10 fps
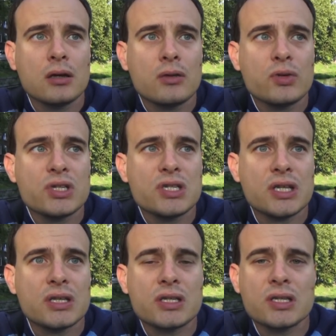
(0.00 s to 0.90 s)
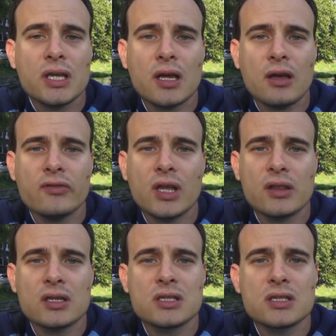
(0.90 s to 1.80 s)
which is interesting I've done
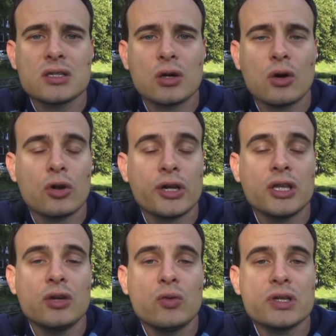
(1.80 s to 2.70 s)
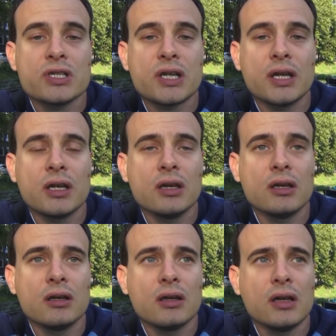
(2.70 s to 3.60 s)
this already once
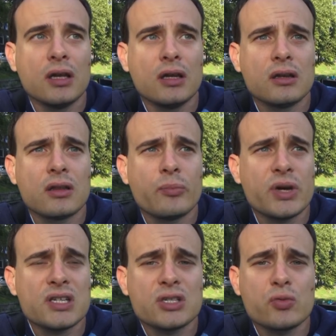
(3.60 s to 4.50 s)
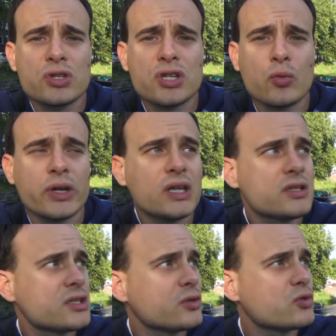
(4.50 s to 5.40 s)
in the past with someone
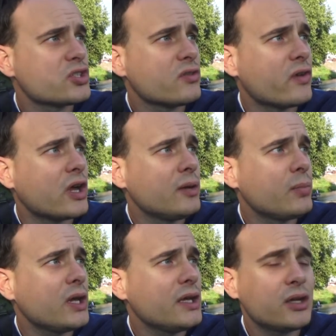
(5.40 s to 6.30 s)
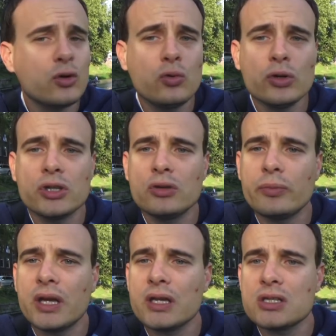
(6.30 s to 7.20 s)
else it was a violin player who wanted to
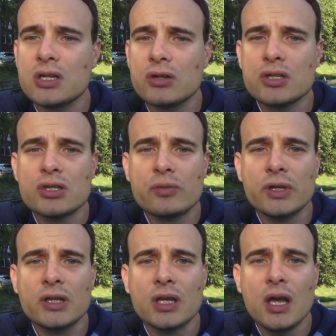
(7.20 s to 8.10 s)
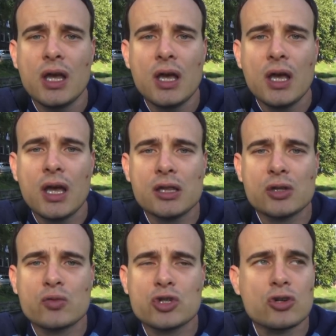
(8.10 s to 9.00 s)
make his own instrument and
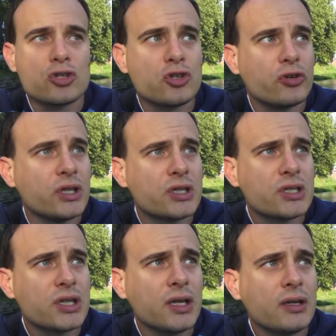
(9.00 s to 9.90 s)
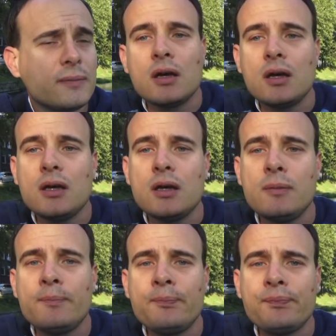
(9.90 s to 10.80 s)
that was also interesting
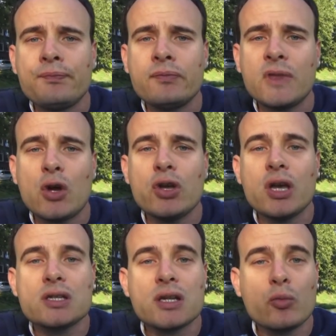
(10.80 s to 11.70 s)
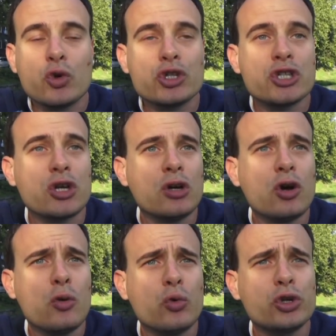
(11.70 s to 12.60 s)
um, now he has some
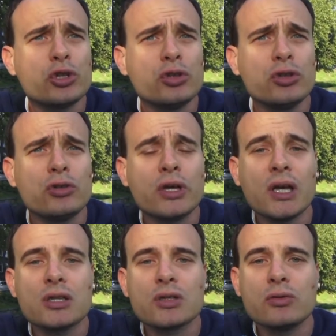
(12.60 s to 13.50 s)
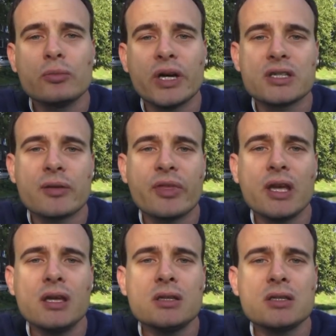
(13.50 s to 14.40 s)
homework to do he has to buy some
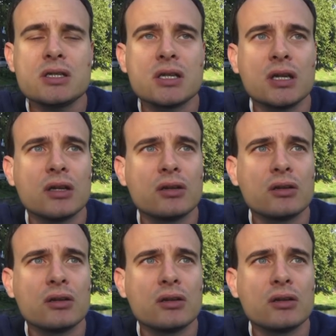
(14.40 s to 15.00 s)
things and